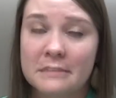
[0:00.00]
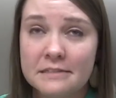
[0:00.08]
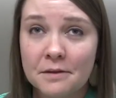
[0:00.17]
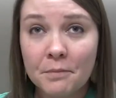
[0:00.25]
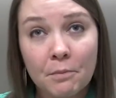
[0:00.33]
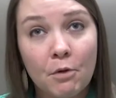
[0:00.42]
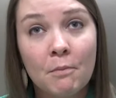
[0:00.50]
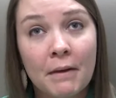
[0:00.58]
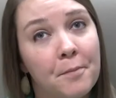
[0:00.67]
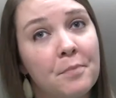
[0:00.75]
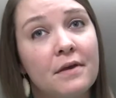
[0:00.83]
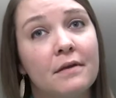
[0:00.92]
Some people
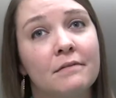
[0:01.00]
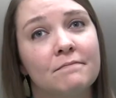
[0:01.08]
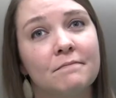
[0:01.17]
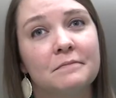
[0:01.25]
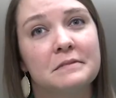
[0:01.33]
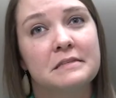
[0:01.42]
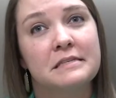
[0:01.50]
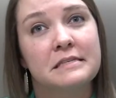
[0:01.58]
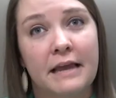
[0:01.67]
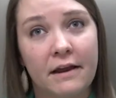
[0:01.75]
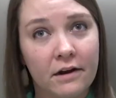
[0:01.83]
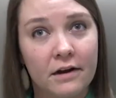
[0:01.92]
might be
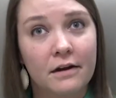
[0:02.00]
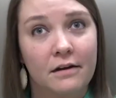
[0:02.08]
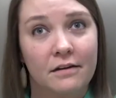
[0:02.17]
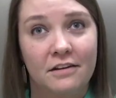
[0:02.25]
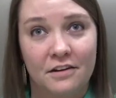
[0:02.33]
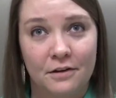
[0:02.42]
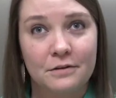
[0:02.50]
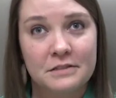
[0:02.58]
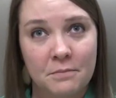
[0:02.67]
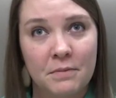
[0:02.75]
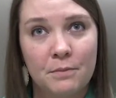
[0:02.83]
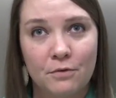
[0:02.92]
scared, you know,
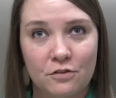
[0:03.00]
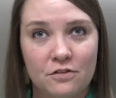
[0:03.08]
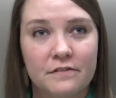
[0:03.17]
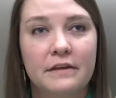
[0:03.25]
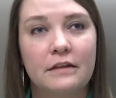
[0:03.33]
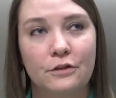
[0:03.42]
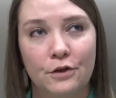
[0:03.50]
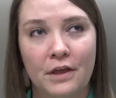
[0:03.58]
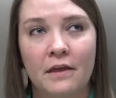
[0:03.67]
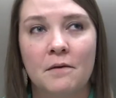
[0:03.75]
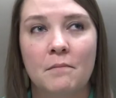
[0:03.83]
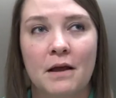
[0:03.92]
some people just like
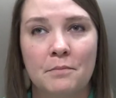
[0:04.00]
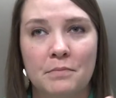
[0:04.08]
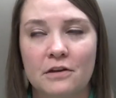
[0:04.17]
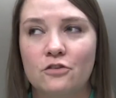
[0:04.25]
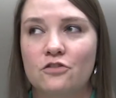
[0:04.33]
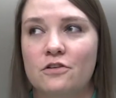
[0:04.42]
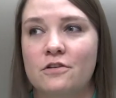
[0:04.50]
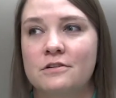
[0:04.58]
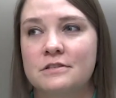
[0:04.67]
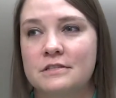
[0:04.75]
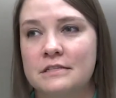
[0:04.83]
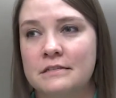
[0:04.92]
looking at my
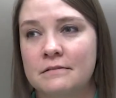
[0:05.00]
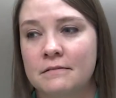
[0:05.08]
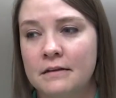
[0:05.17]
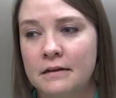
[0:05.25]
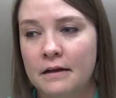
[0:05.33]
pictures and